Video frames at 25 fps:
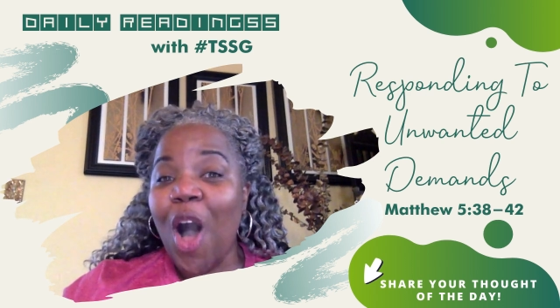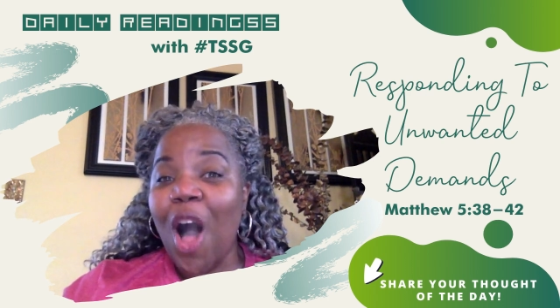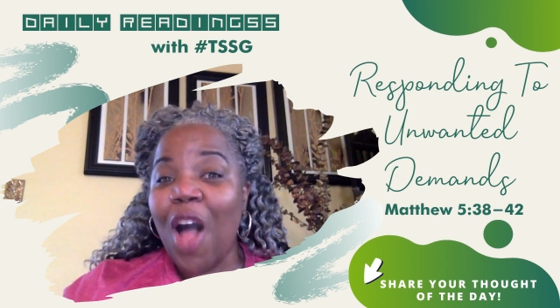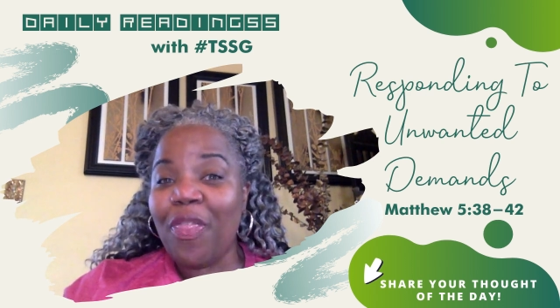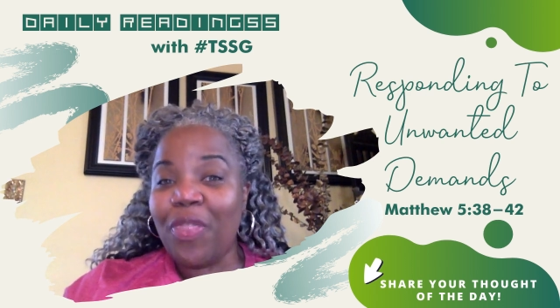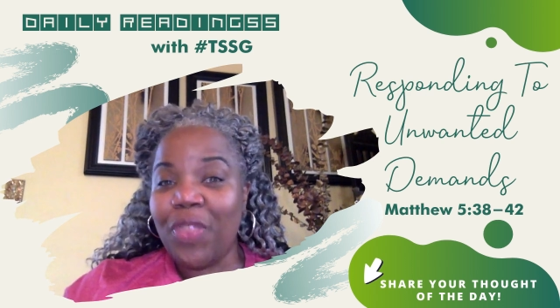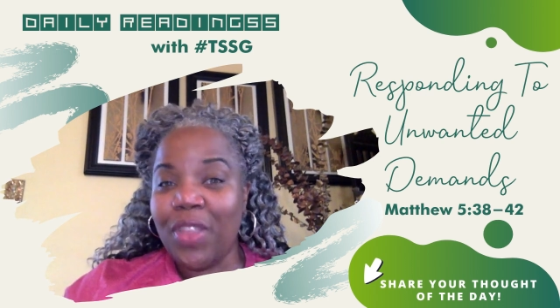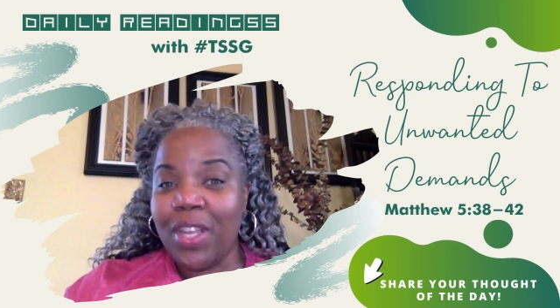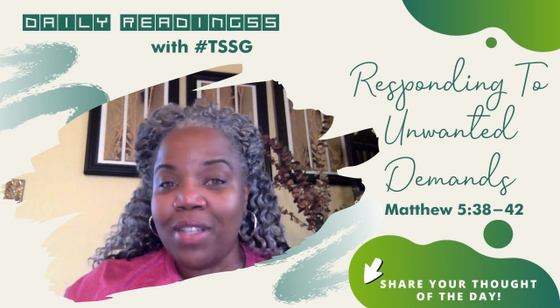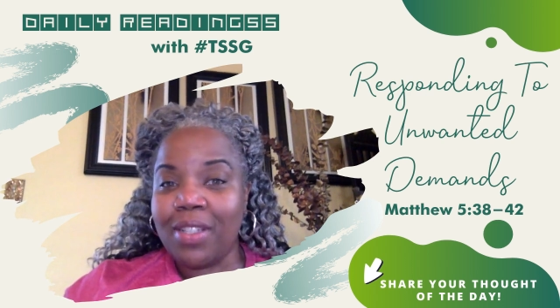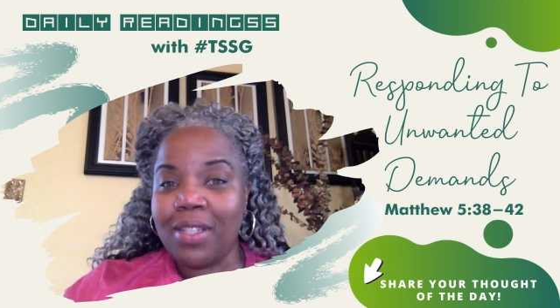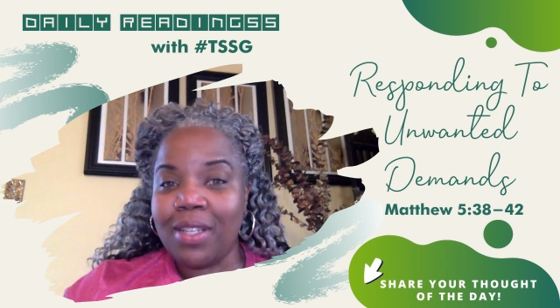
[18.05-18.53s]

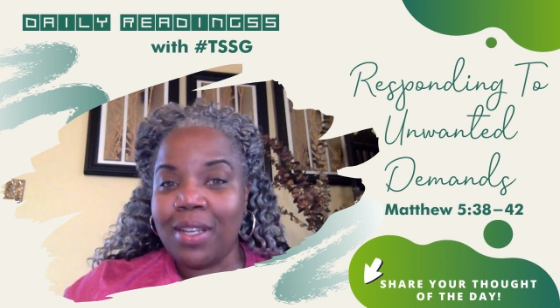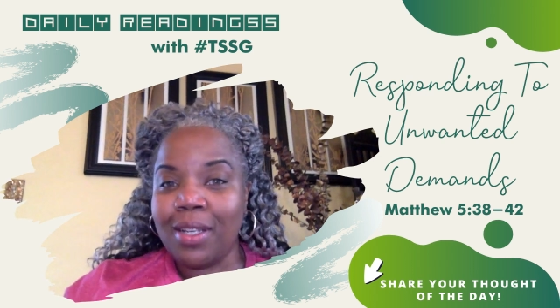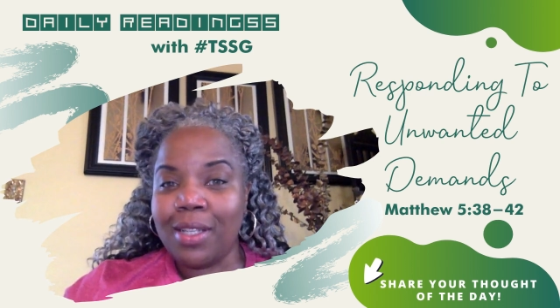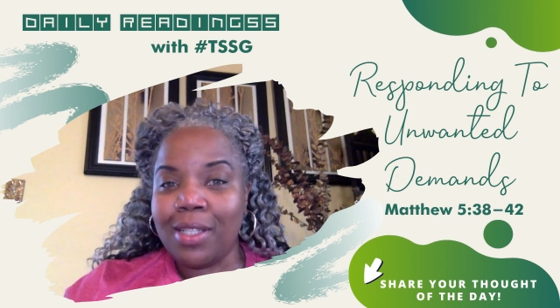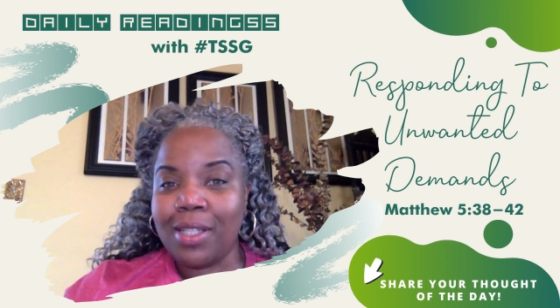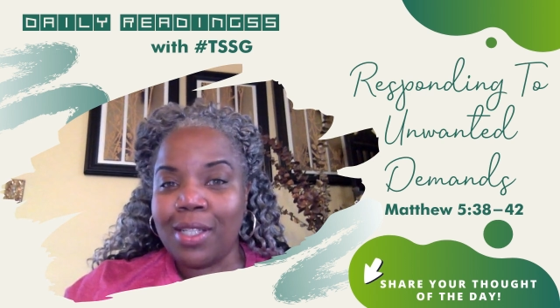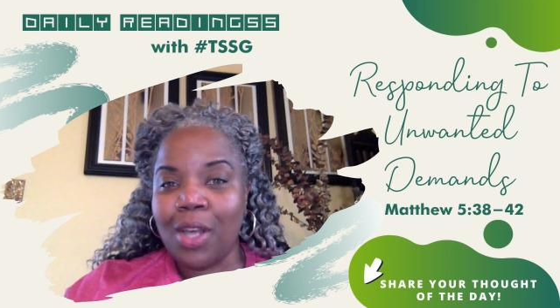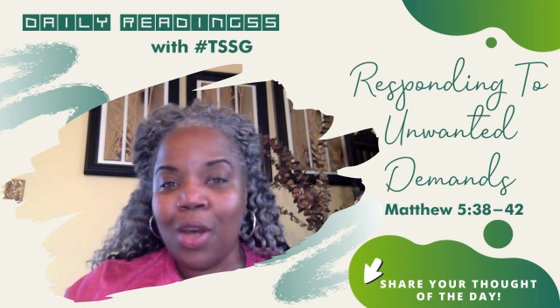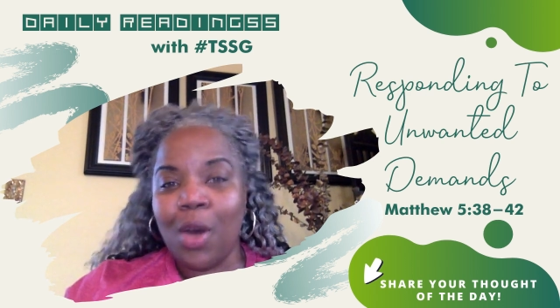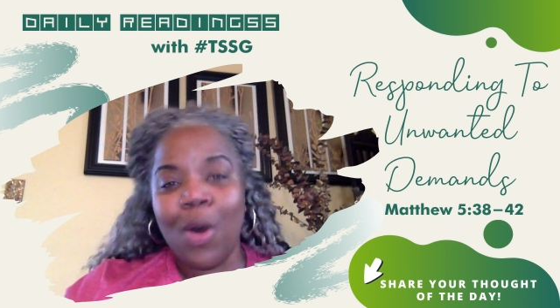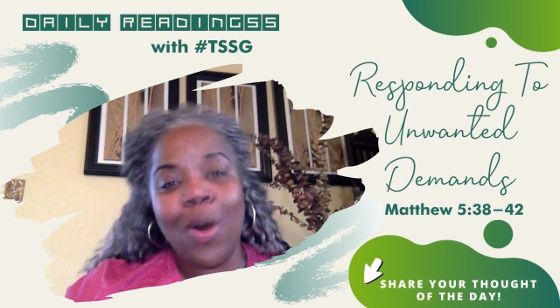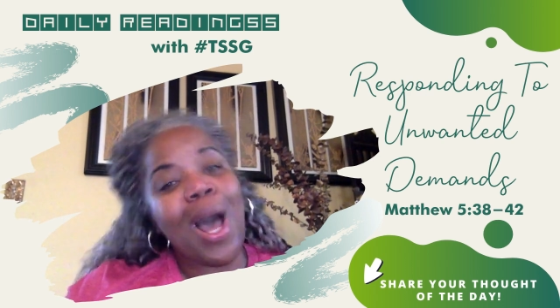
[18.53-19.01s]
authentic,
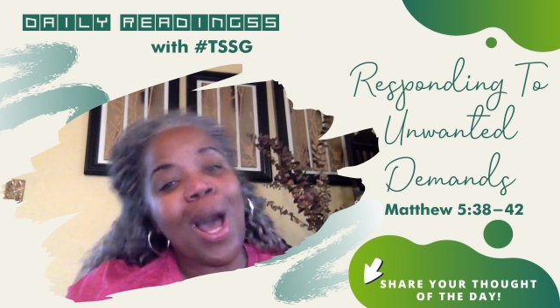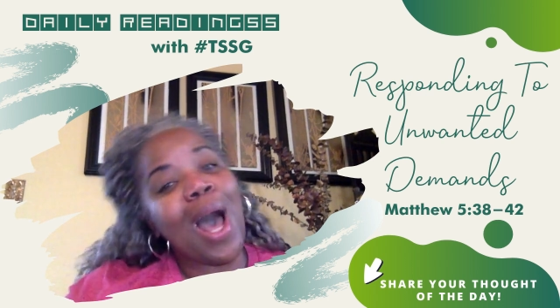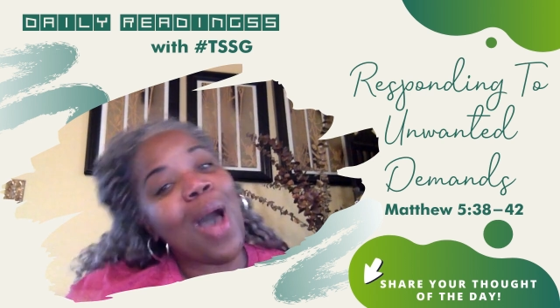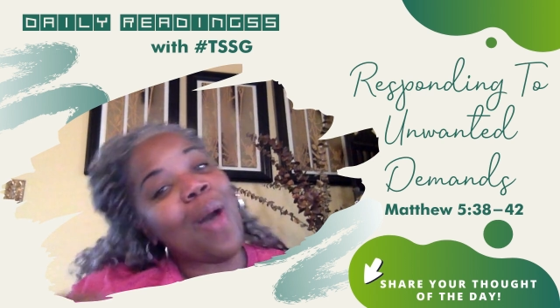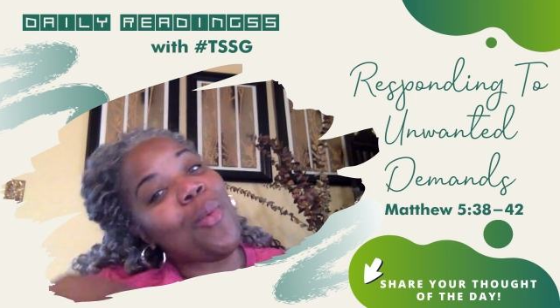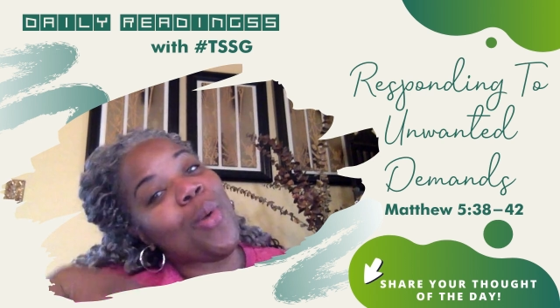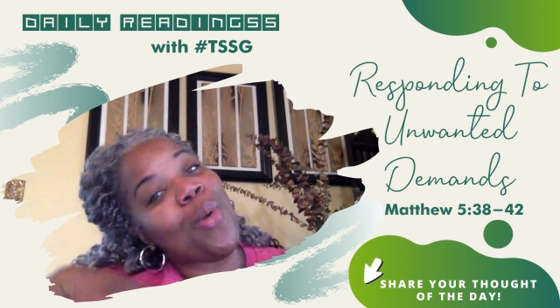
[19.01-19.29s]
so I